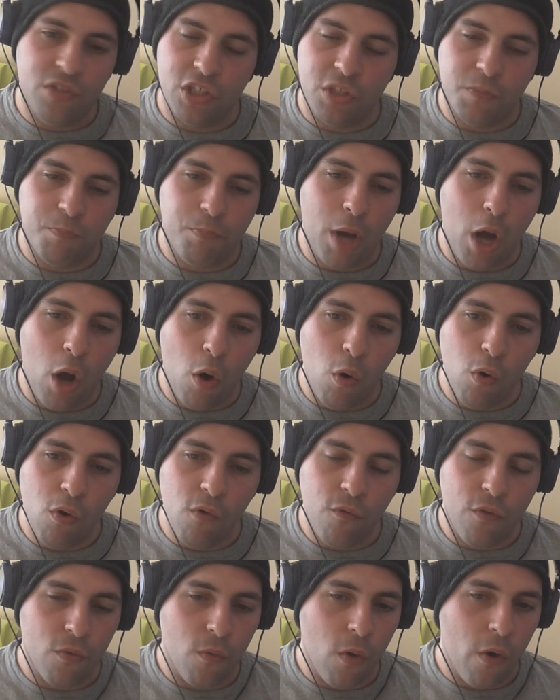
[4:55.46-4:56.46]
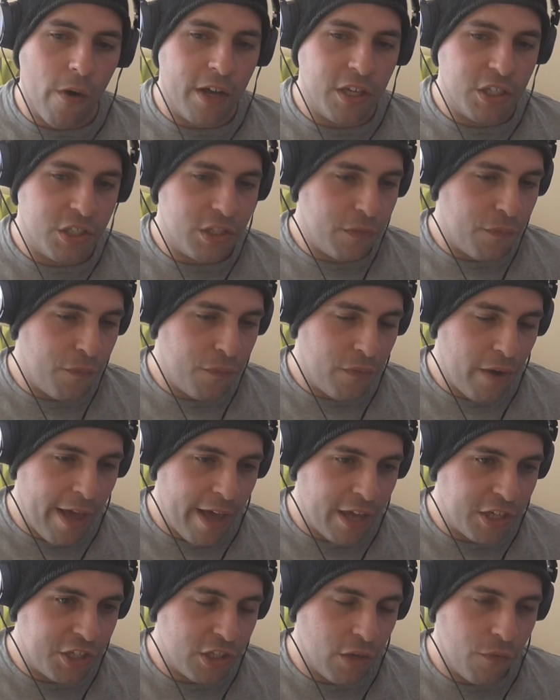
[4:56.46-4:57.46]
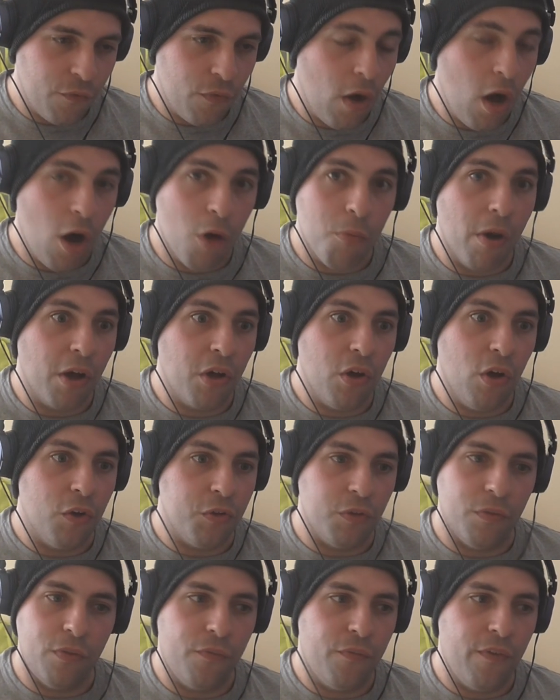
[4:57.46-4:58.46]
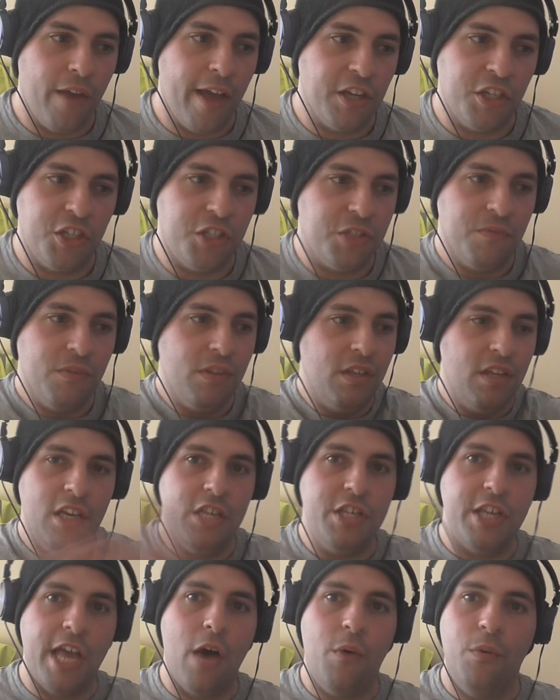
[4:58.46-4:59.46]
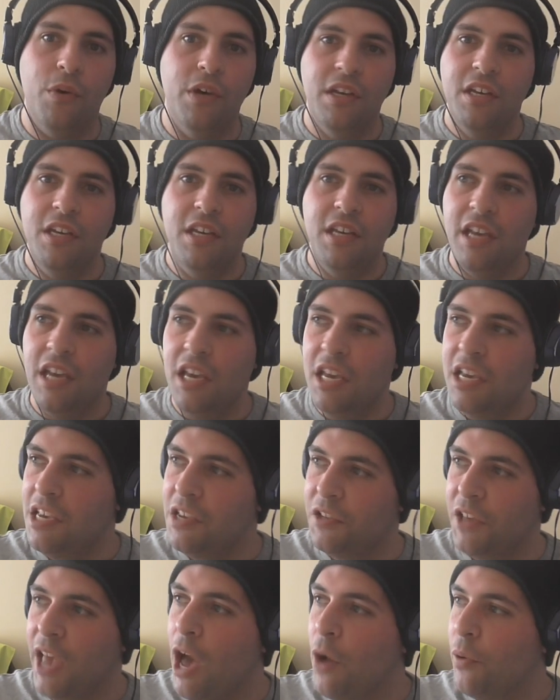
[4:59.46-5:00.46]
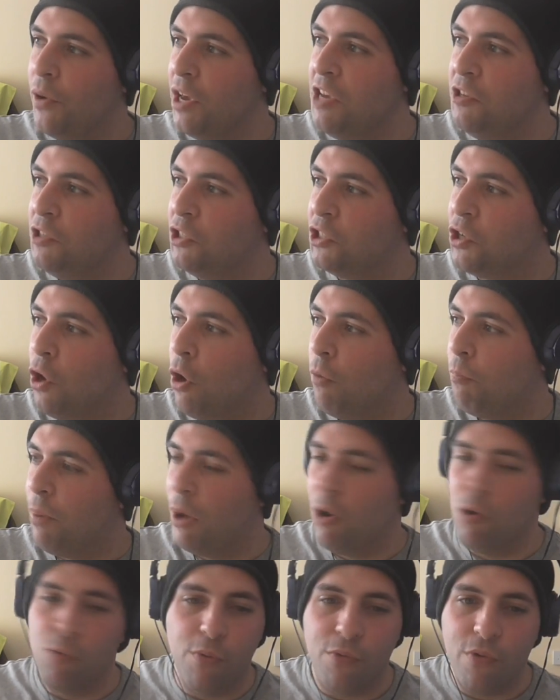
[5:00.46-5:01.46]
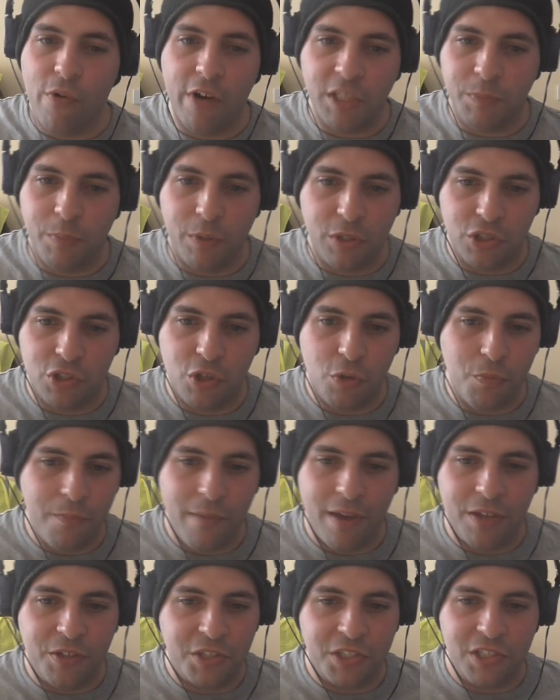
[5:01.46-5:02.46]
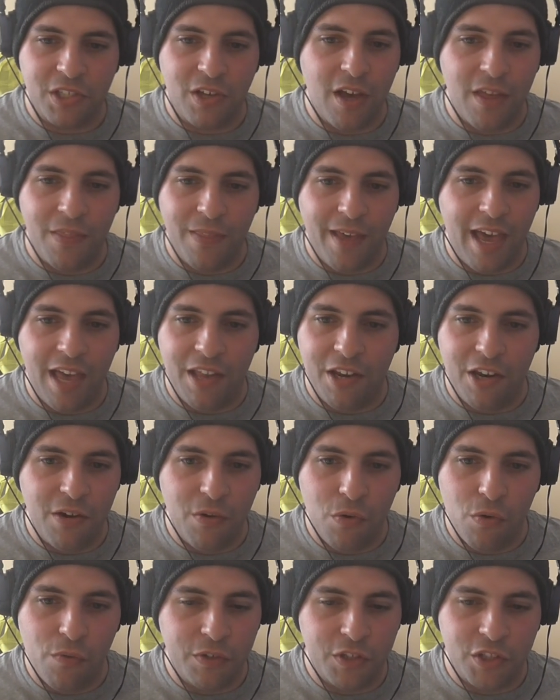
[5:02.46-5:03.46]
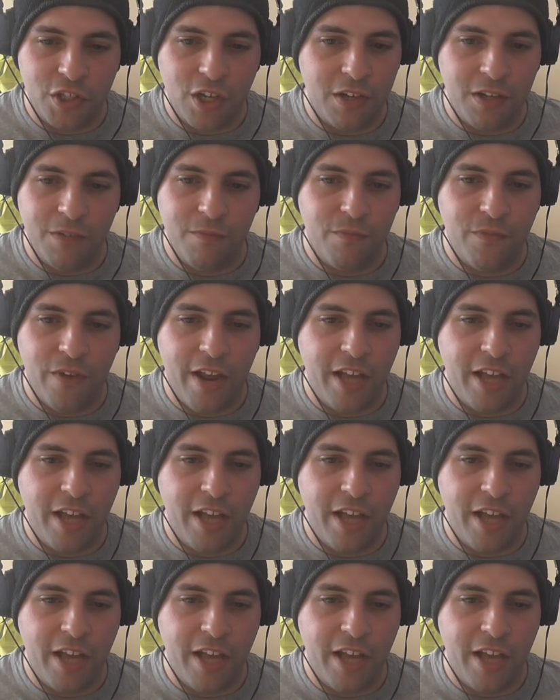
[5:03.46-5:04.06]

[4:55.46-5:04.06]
just pulverized the Flash, and I thought, oh my God, the Flash, he's out. He's out. He just got pulverised by Superman just like that, and then all of a sudden